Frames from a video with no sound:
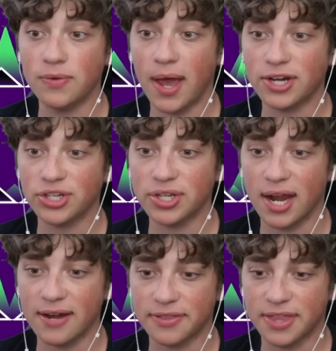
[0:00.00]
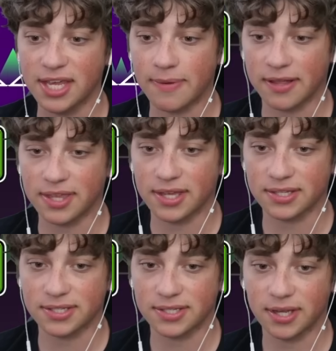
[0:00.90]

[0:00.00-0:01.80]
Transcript: do actually, I didn't even think about this.